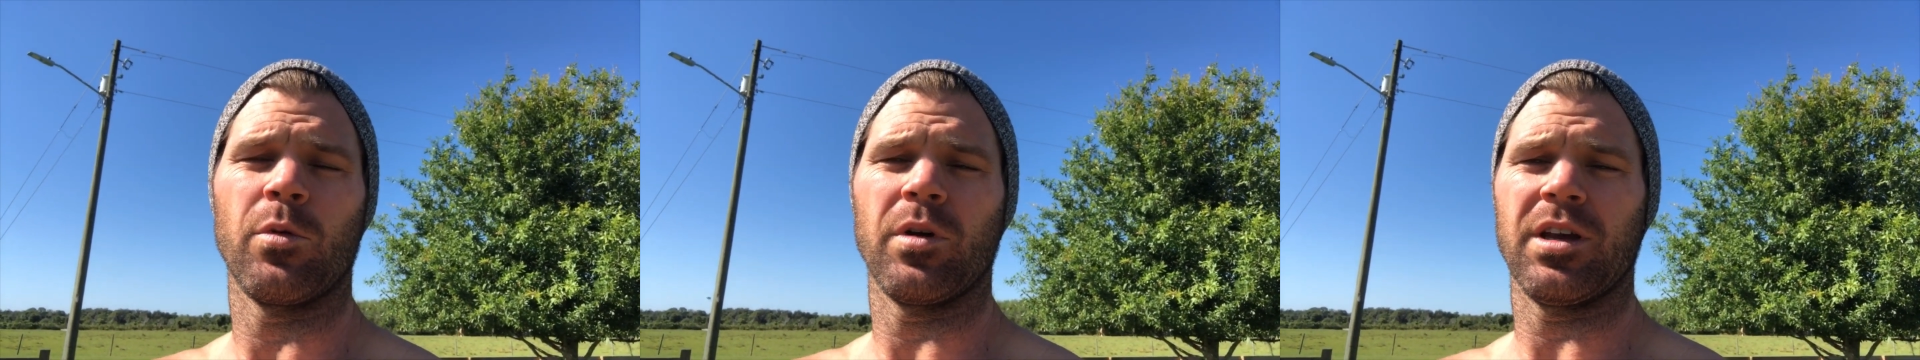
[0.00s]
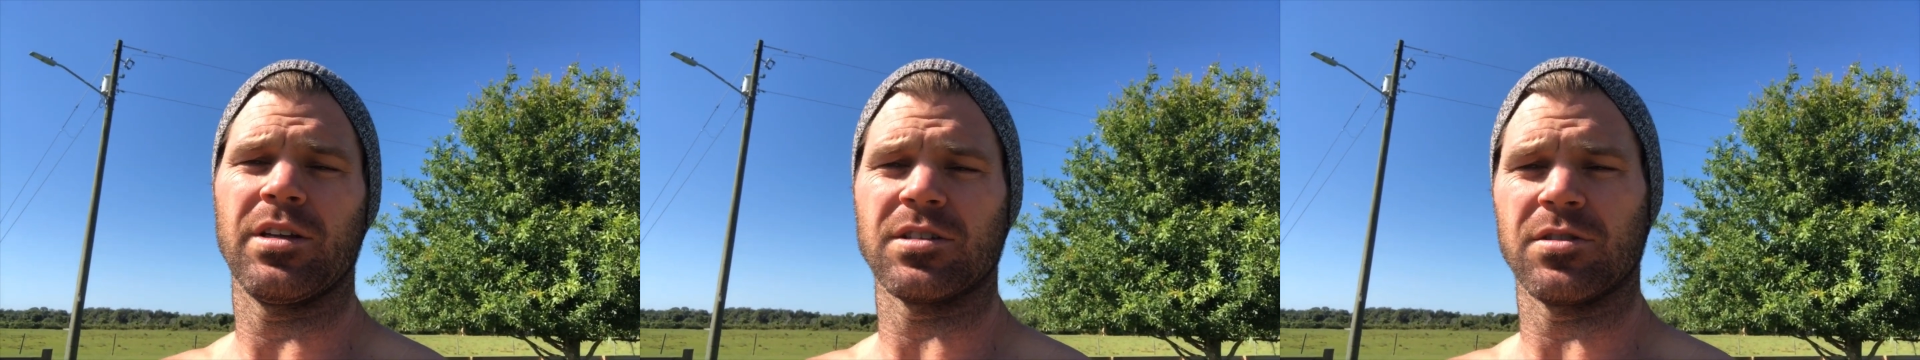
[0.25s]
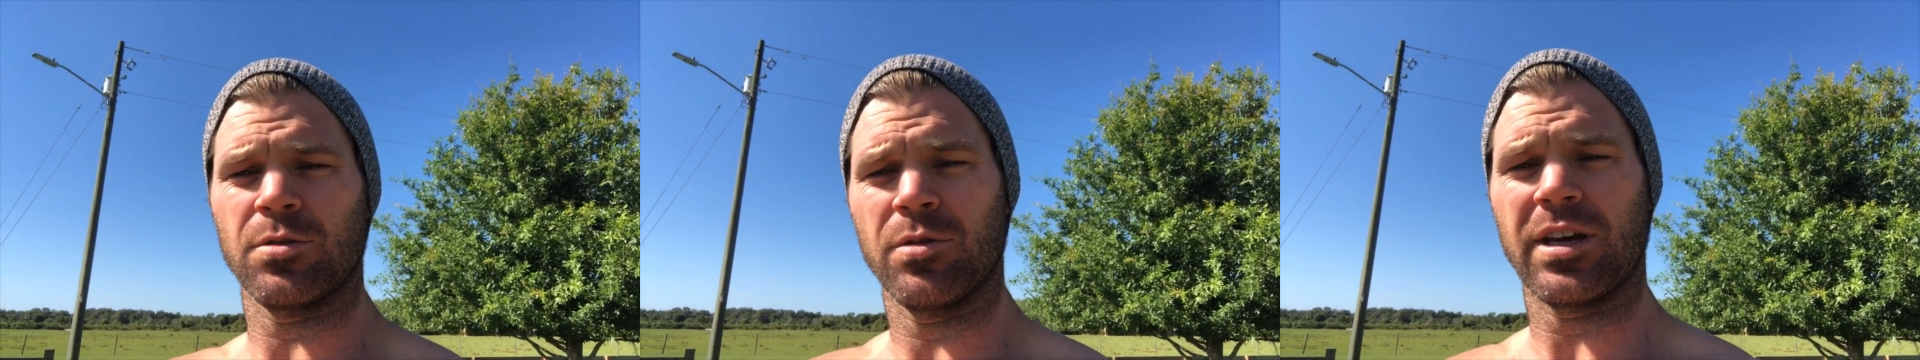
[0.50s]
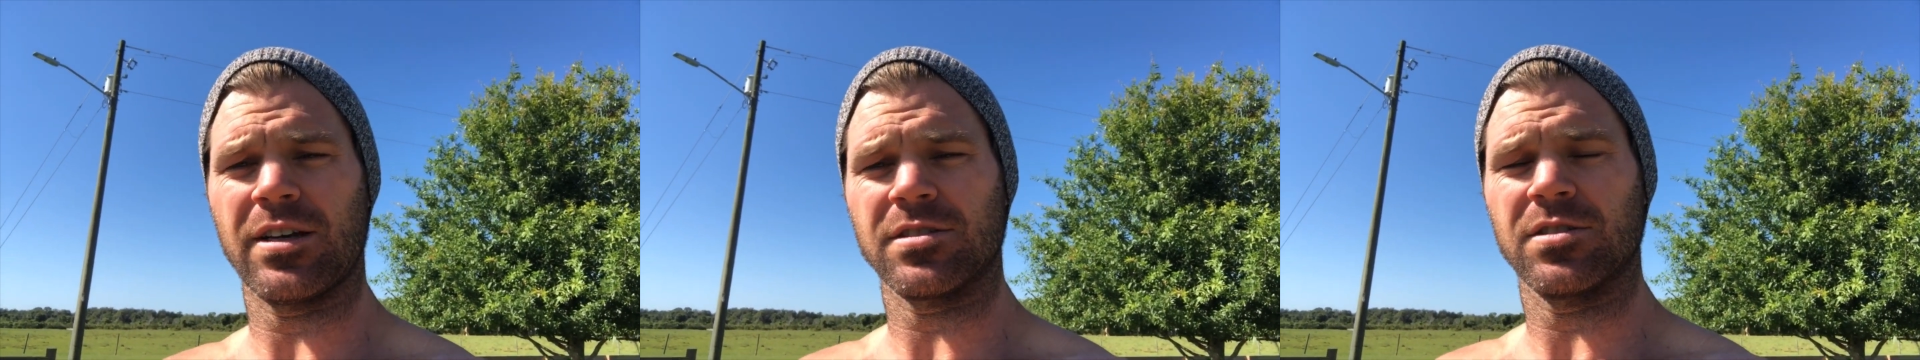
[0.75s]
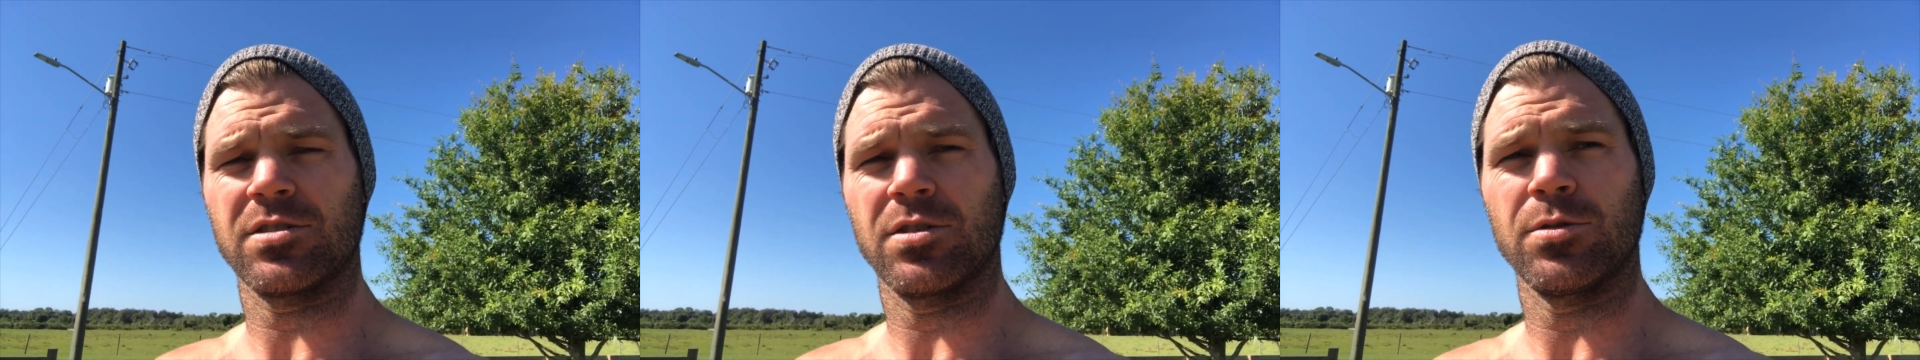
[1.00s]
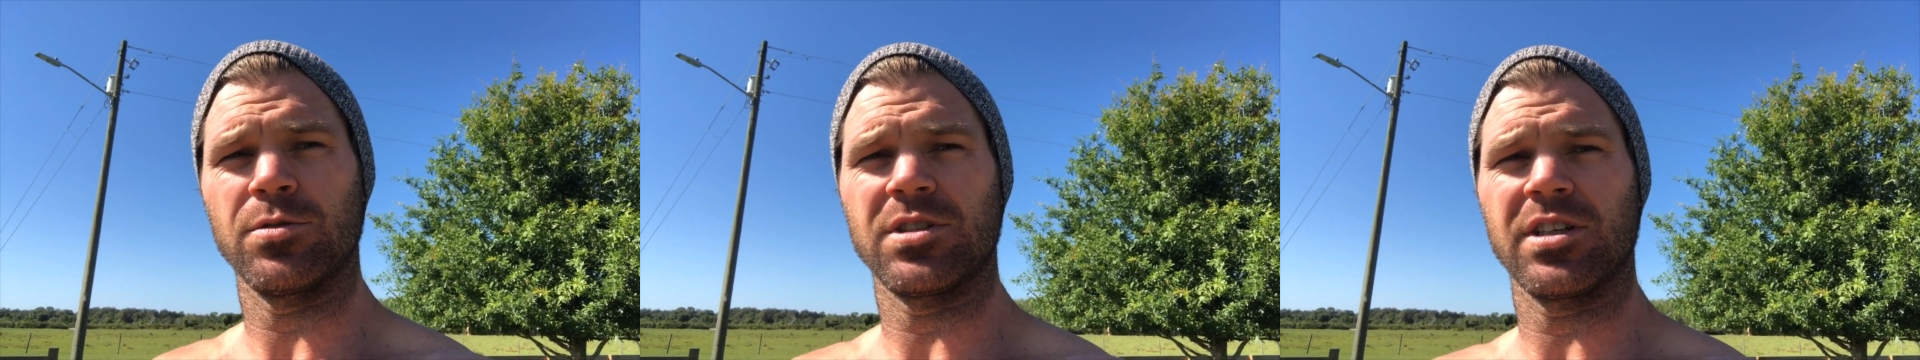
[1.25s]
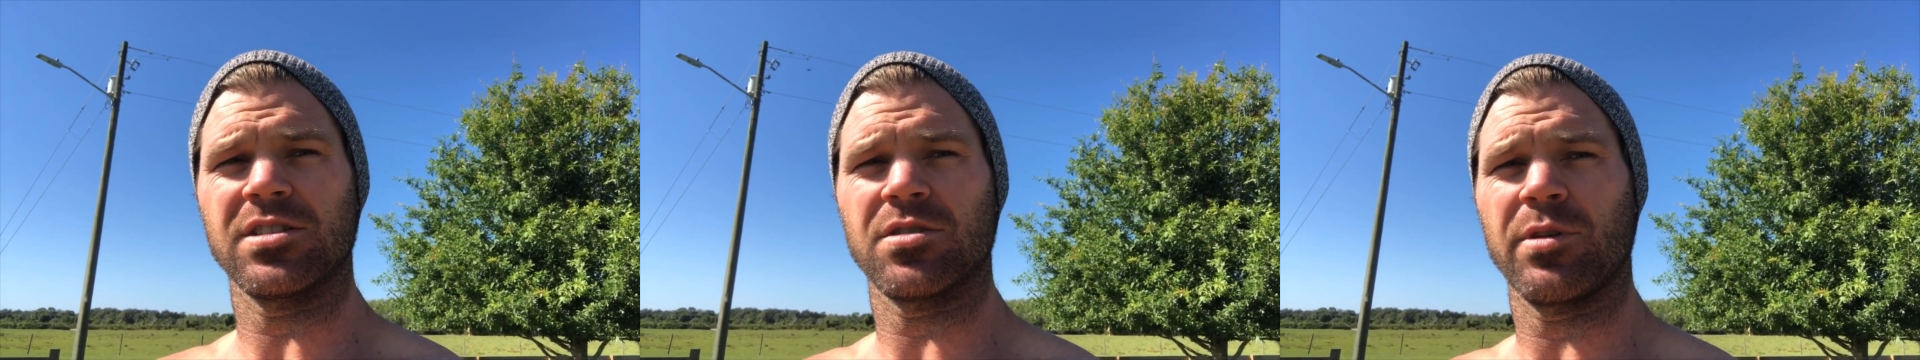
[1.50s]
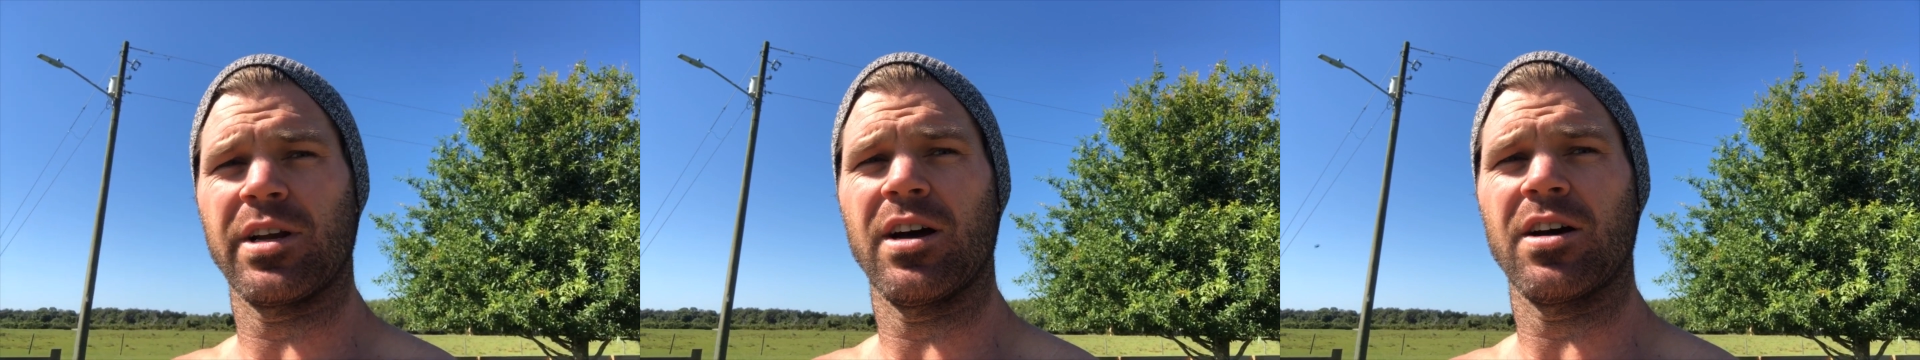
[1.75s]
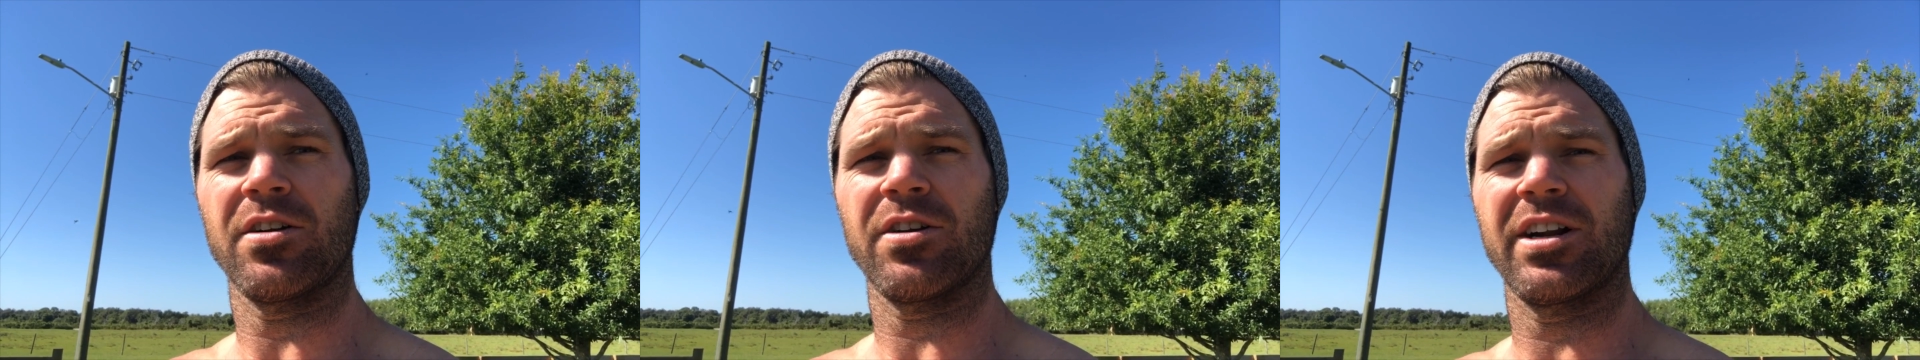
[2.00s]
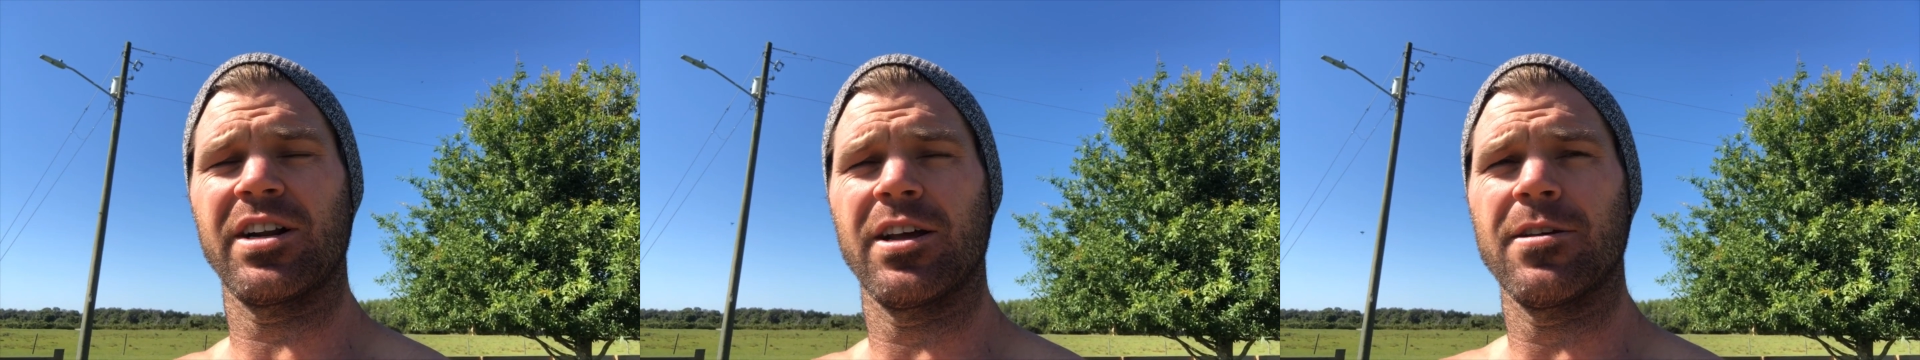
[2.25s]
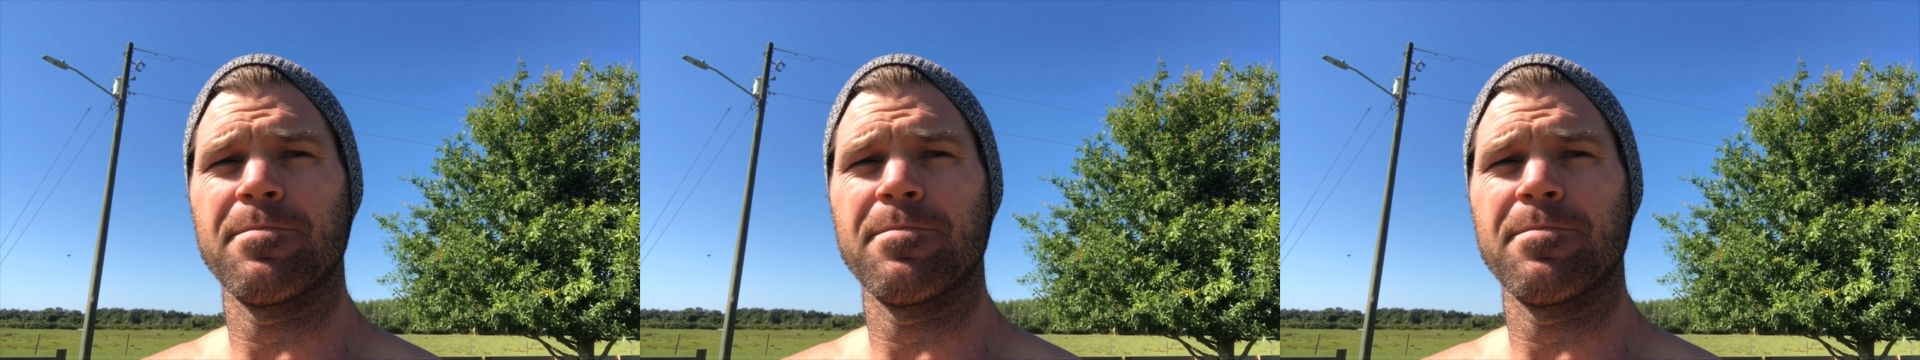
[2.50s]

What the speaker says: It's a 2002 GS300,